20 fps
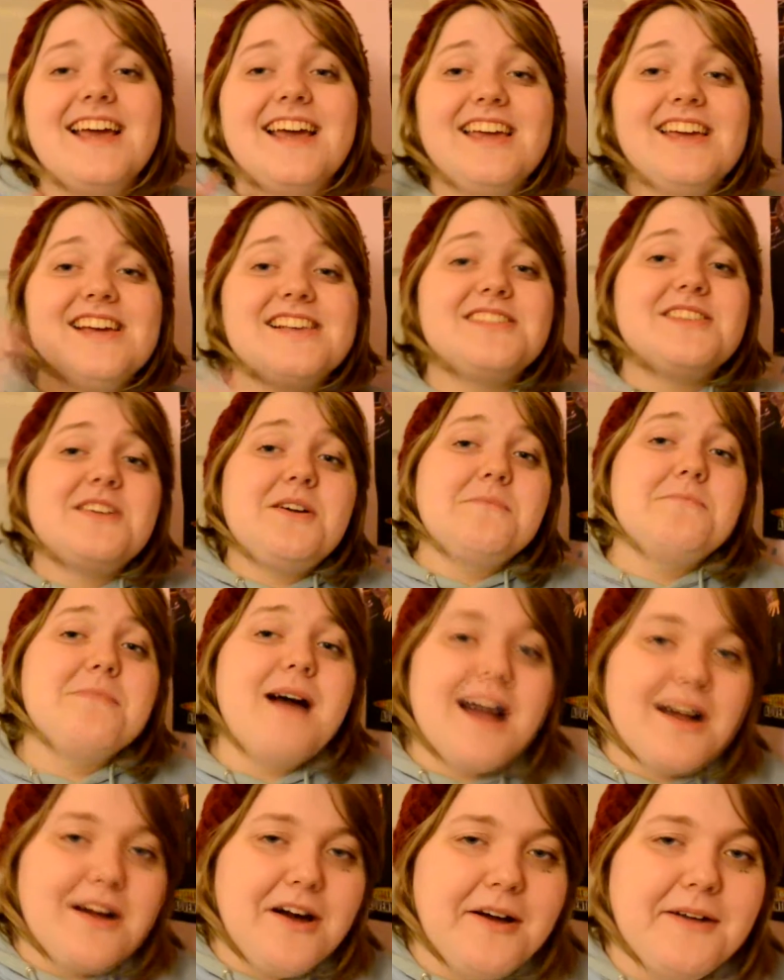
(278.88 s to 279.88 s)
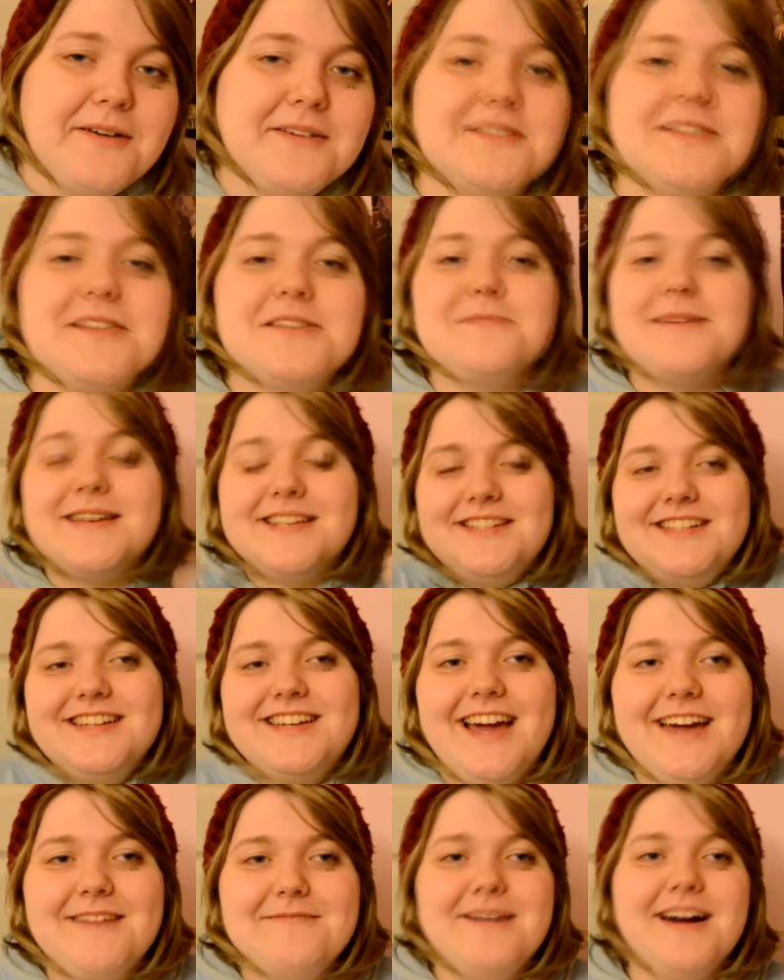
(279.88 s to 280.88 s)
he has to come back on, so Sebastian
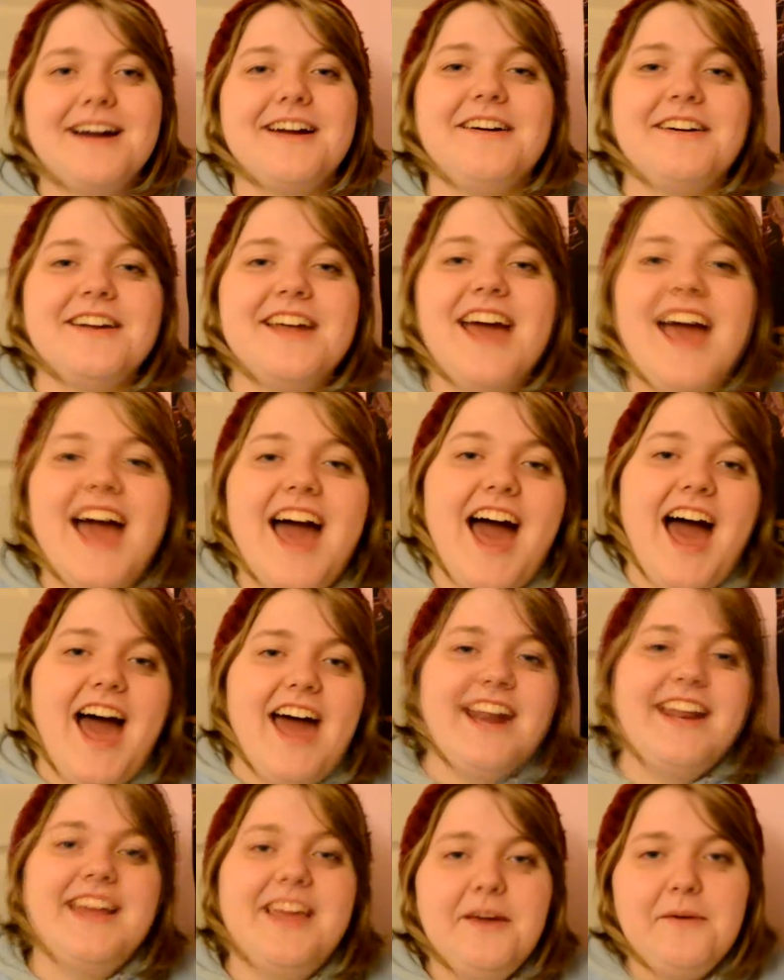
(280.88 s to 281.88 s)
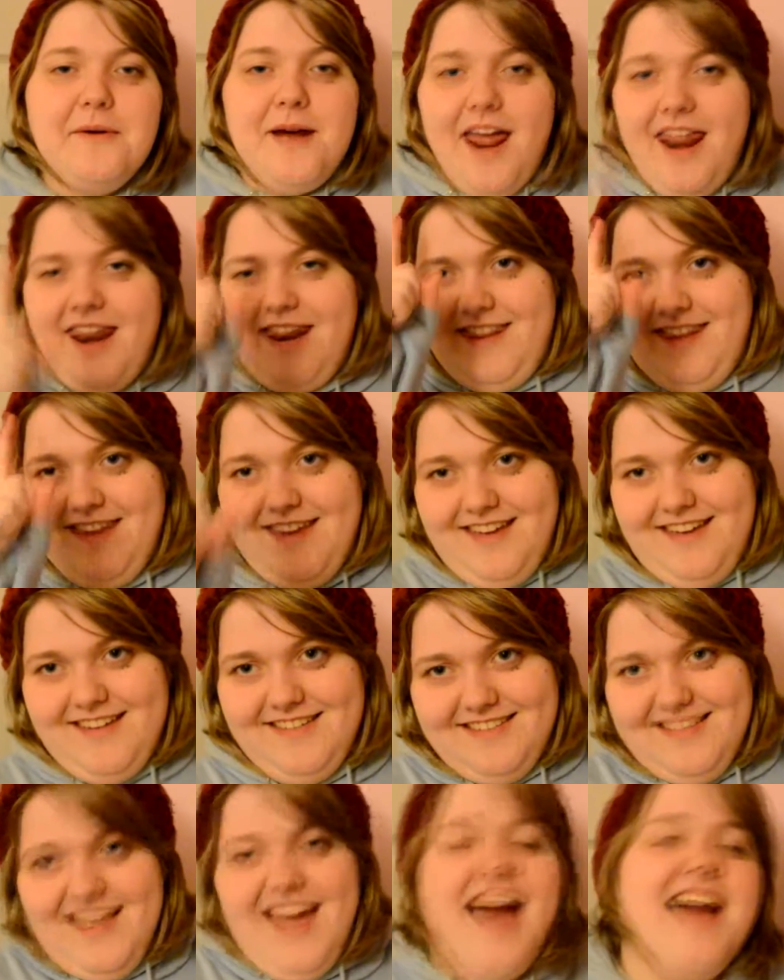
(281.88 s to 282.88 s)
came back on, and he went
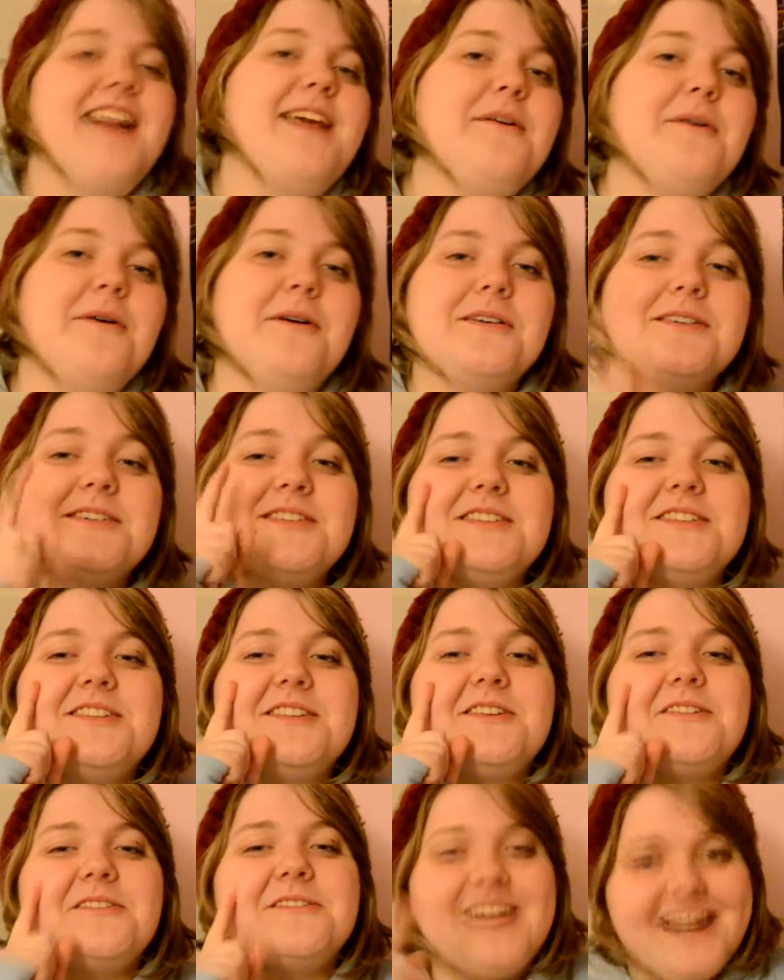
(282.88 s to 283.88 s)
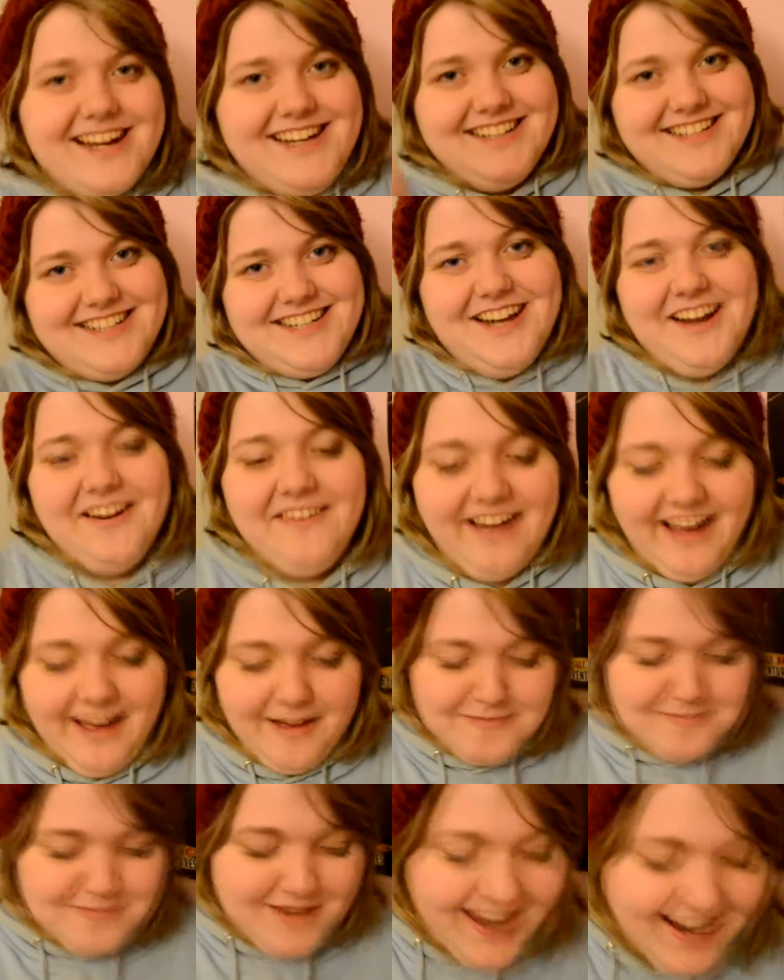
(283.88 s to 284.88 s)
and he walked straight to it,
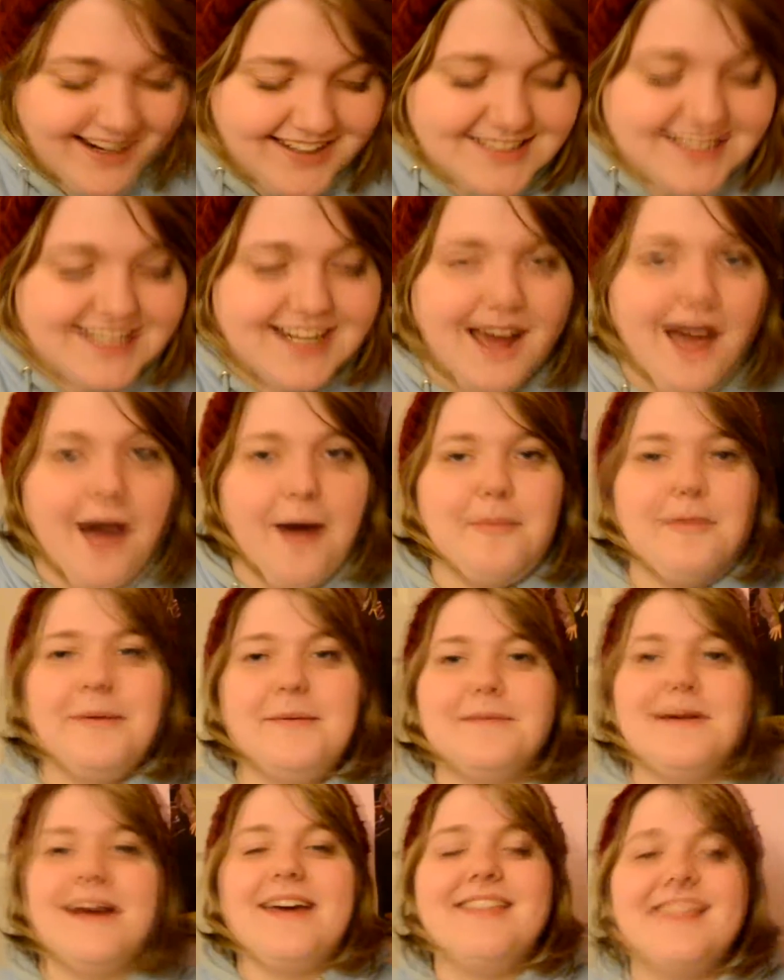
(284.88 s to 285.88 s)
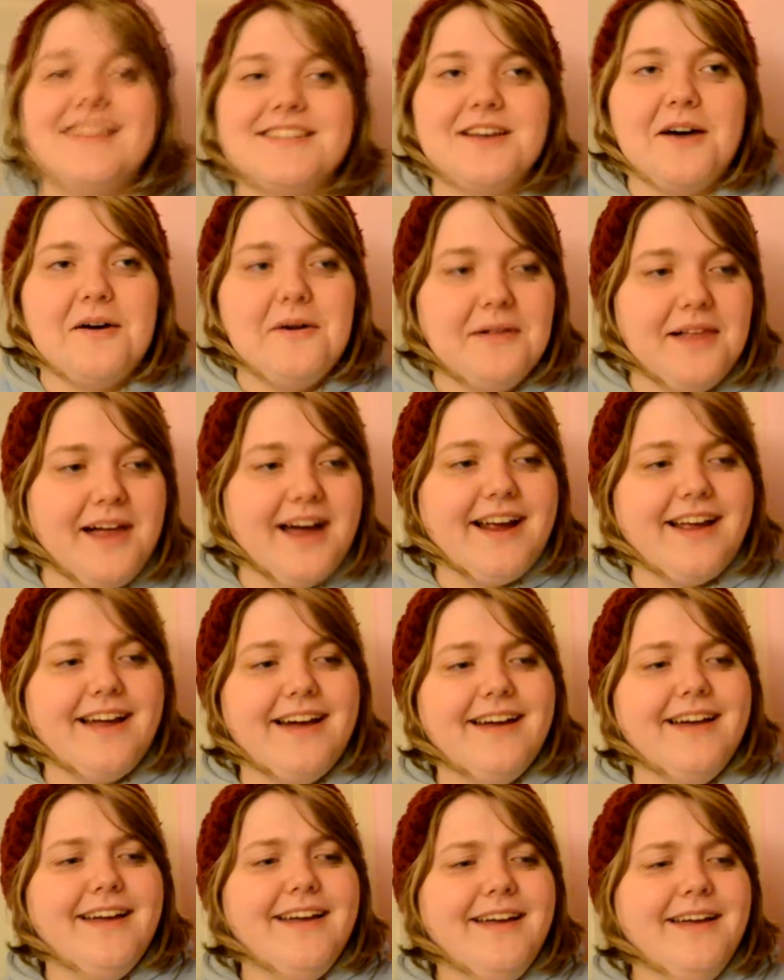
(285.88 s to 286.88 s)
picked it up and made this whole like
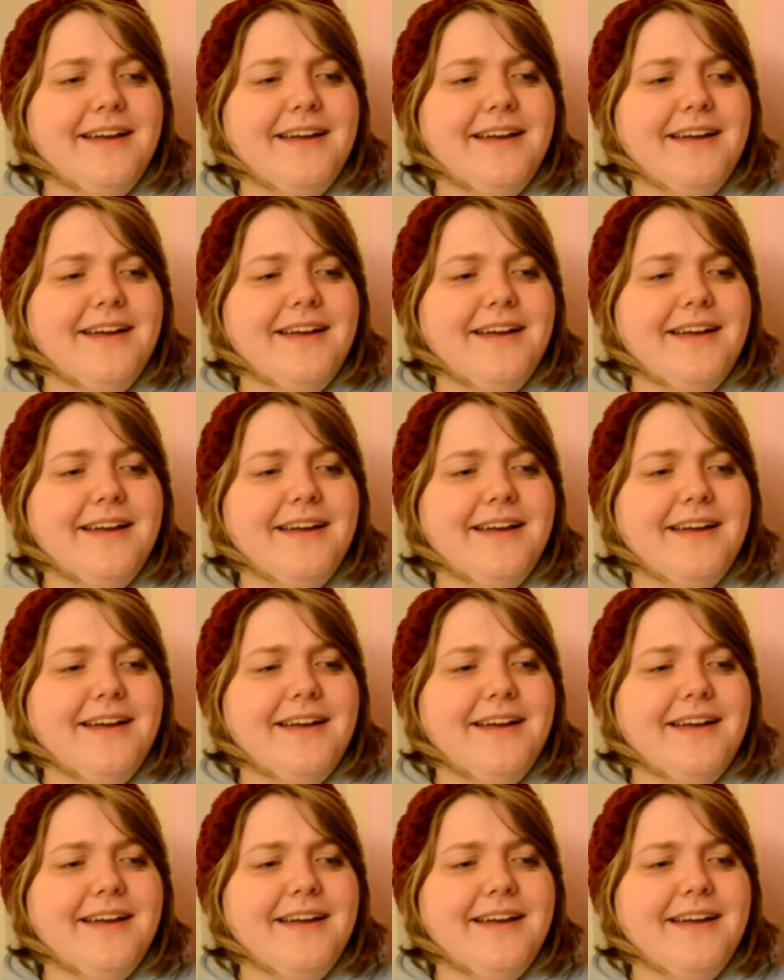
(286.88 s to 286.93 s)
a